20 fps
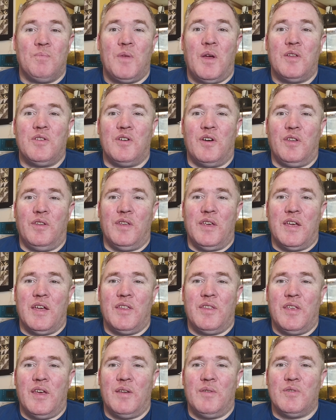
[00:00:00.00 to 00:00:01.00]
I totally
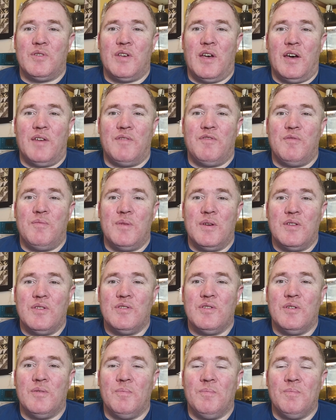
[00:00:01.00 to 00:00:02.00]
get that. It was hard for me
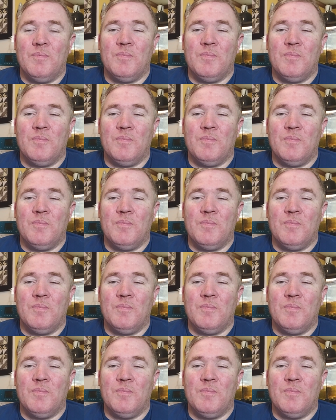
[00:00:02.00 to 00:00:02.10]
too.